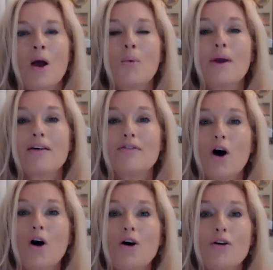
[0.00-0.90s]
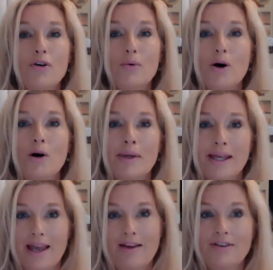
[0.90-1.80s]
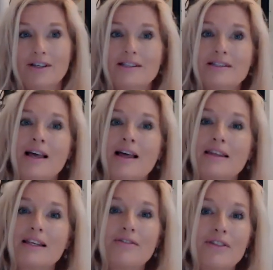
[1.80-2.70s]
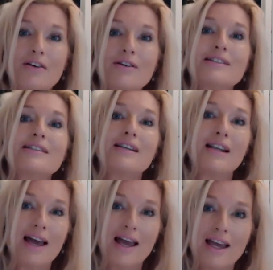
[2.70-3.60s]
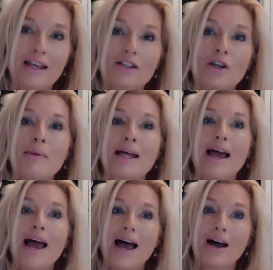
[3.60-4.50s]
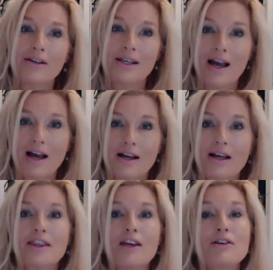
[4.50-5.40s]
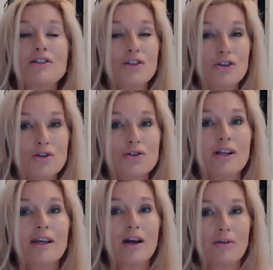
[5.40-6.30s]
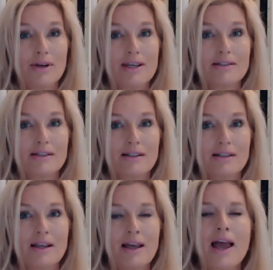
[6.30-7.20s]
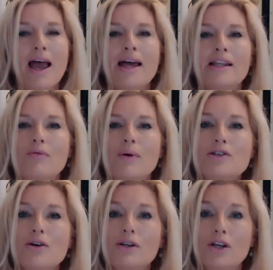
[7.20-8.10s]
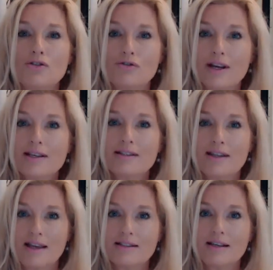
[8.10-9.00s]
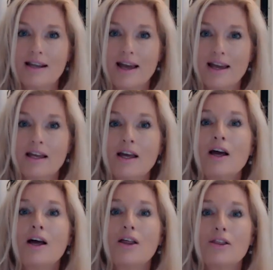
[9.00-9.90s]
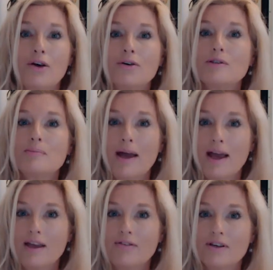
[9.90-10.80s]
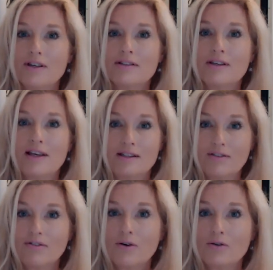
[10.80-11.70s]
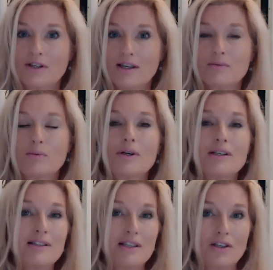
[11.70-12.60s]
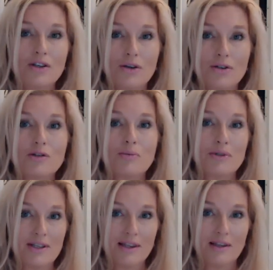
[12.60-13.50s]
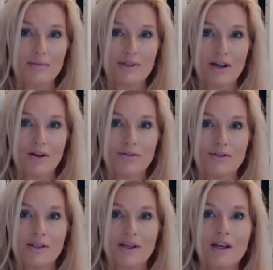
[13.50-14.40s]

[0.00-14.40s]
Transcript: We have overwhelming evidence that if there is a delay, no matter how young, there is usually a reason. And if we don't address that delay, those behaviours and difficulties will continue to present themselves.